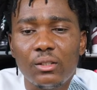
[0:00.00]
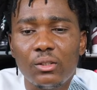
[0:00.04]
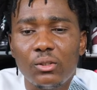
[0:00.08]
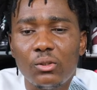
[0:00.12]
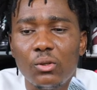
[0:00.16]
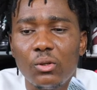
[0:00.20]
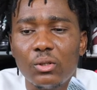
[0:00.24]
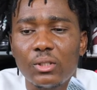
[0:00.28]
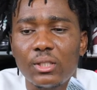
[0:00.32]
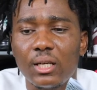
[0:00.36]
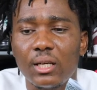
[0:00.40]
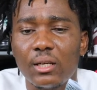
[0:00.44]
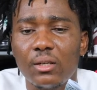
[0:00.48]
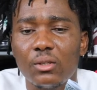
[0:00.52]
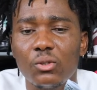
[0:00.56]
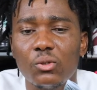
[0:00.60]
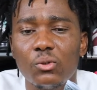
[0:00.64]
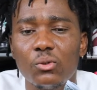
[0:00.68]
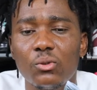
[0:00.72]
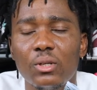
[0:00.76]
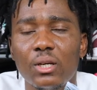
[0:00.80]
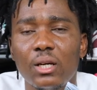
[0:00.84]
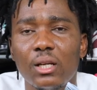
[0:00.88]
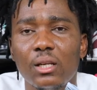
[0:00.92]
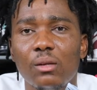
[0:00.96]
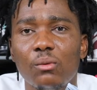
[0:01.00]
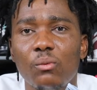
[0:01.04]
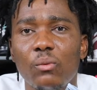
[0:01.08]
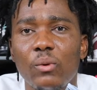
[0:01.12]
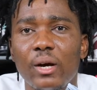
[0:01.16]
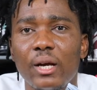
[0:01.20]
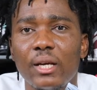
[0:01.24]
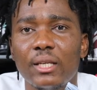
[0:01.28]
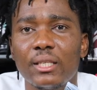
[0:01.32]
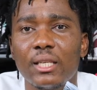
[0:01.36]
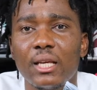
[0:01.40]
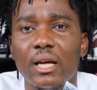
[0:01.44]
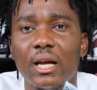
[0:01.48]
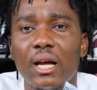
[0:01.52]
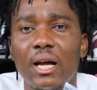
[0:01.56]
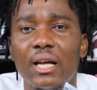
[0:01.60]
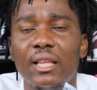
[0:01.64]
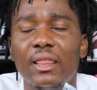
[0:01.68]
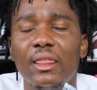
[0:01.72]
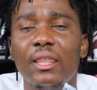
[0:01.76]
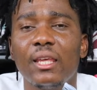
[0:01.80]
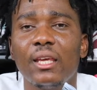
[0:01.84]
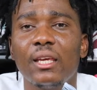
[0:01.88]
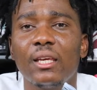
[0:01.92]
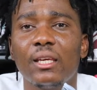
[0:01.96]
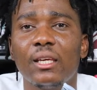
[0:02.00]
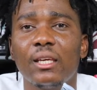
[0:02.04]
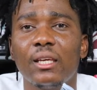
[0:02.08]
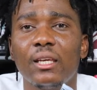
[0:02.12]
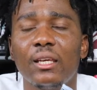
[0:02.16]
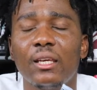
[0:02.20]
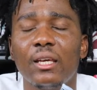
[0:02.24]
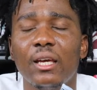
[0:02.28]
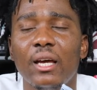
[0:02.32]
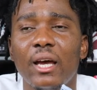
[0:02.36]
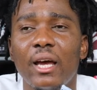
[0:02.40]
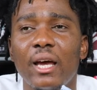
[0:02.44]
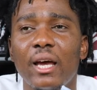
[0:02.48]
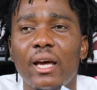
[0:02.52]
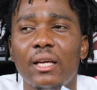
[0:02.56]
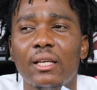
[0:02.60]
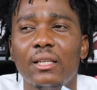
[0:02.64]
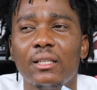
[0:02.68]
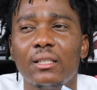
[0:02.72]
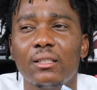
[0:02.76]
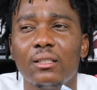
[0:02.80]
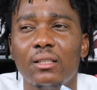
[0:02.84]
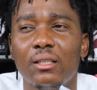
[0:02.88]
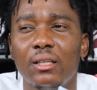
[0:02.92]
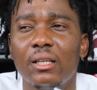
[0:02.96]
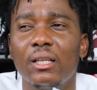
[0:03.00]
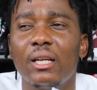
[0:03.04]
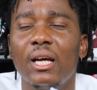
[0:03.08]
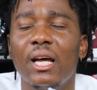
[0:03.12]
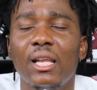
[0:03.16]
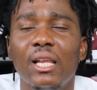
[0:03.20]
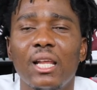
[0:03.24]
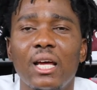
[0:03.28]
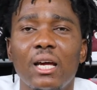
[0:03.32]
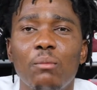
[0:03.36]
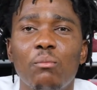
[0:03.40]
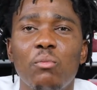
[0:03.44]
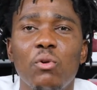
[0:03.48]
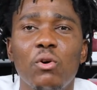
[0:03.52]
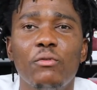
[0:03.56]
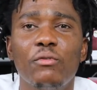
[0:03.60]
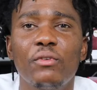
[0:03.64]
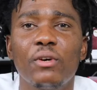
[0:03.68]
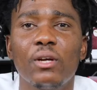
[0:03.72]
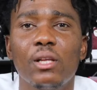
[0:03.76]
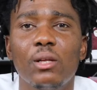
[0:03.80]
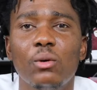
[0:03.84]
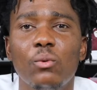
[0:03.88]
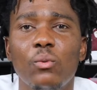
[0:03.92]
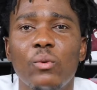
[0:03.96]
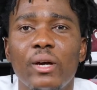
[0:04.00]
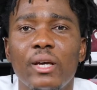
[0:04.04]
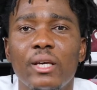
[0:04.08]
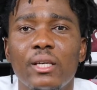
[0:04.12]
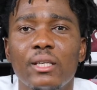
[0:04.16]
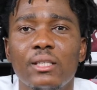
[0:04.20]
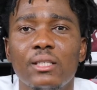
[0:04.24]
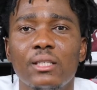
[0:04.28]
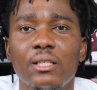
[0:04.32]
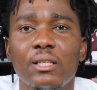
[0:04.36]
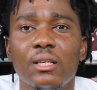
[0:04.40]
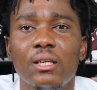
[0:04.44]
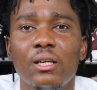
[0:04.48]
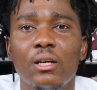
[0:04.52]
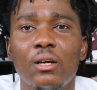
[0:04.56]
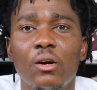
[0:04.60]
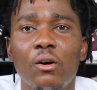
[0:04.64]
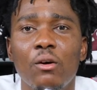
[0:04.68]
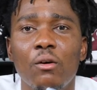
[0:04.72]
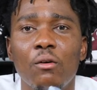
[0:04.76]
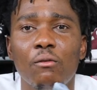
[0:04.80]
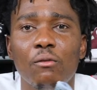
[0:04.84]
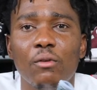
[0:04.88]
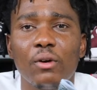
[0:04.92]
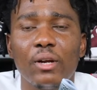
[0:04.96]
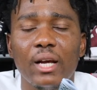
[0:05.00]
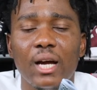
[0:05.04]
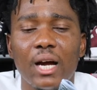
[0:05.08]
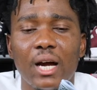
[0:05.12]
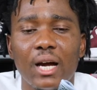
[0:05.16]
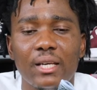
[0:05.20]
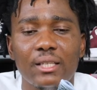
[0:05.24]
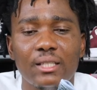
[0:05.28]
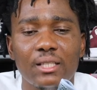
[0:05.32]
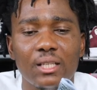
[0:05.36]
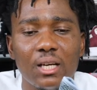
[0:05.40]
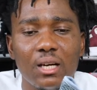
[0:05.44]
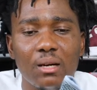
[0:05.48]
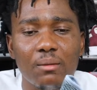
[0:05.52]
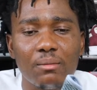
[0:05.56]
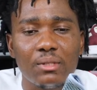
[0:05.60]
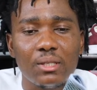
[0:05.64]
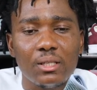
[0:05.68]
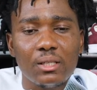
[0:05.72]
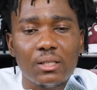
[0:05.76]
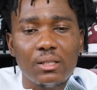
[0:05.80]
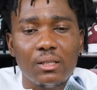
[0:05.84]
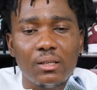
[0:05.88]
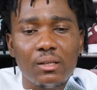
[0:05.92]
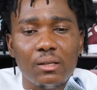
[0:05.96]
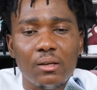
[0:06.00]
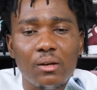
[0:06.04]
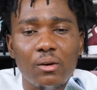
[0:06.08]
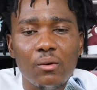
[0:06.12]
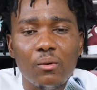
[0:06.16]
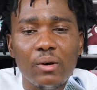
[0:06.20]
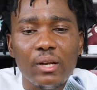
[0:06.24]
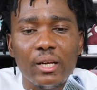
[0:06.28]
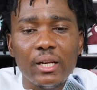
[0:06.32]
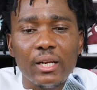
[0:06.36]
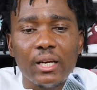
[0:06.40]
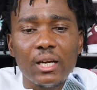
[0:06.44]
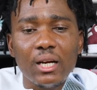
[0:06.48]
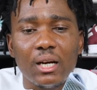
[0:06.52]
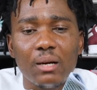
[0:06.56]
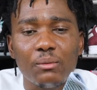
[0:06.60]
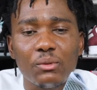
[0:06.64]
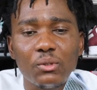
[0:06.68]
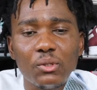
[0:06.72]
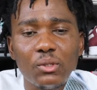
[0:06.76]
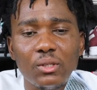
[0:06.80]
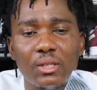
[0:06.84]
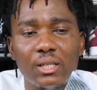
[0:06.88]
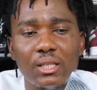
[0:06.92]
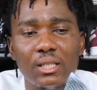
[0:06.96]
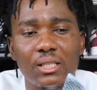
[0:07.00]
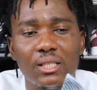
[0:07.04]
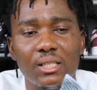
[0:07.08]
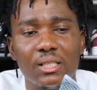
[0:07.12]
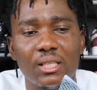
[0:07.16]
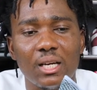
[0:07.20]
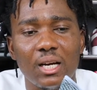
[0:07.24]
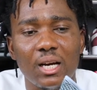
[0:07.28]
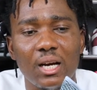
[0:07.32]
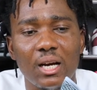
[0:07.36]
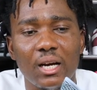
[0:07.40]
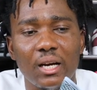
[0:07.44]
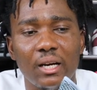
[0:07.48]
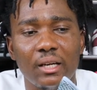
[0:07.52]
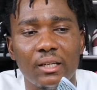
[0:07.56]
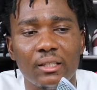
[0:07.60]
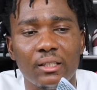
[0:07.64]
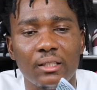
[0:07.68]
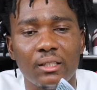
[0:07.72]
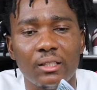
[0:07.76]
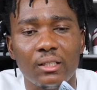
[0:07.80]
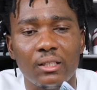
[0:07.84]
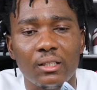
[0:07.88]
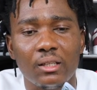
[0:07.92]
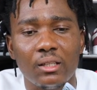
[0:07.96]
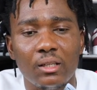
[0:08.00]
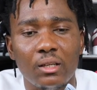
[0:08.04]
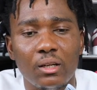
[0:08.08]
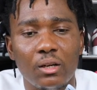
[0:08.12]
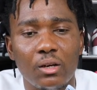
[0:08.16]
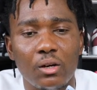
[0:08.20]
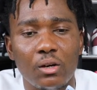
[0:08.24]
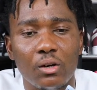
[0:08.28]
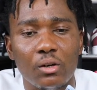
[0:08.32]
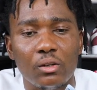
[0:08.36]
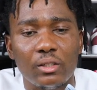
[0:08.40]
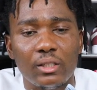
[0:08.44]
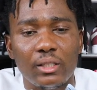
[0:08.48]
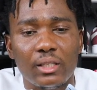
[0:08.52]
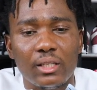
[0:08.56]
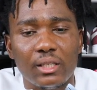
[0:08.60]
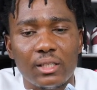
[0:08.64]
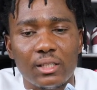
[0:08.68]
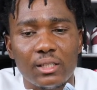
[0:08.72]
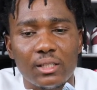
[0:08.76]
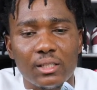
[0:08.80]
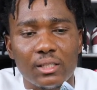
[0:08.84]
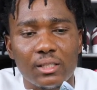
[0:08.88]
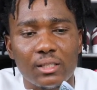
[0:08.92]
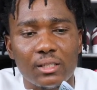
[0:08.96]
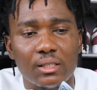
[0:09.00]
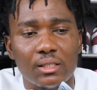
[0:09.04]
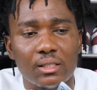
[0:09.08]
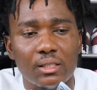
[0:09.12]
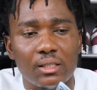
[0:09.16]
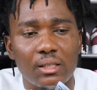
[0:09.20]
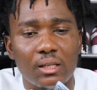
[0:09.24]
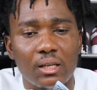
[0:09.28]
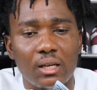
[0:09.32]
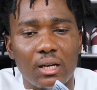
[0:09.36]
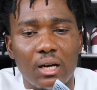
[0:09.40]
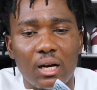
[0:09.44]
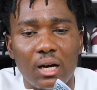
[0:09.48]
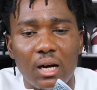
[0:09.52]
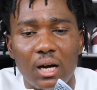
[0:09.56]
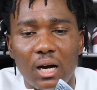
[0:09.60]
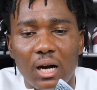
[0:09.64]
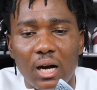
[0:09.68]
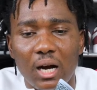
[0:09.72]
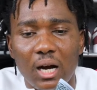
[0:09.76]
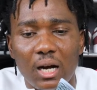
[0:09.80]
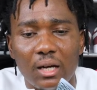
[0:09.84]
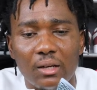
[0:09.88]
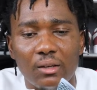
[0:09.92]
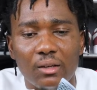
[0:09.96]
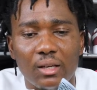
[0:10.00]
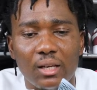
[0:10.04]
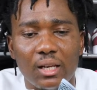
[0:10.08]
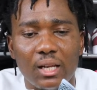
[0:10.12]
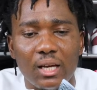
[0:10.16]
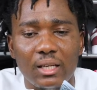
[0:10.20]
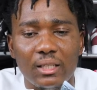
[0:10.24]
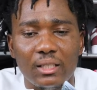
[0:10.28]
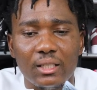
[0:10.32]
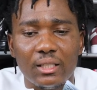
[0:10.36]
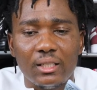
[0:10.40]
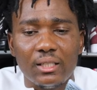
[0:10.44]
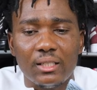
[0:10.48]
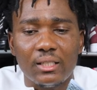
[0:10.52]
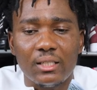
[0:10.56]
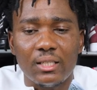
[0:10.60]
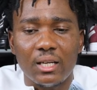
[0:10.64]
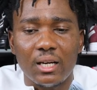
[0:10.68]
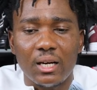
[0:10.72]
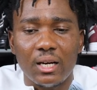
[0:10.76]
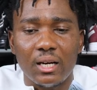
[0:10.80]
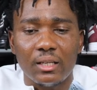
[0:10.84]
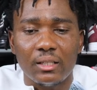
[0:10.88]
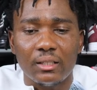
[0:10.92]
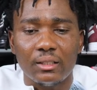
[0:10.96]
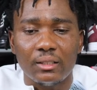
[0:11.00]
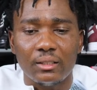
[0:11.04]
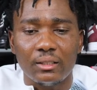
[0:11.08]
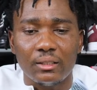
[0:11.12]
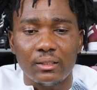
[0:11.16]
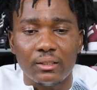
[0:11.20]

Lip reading: Those are the two colorways I think he had, and I like both colorways for the high tops. When it comes to the design on this, I don't like the design.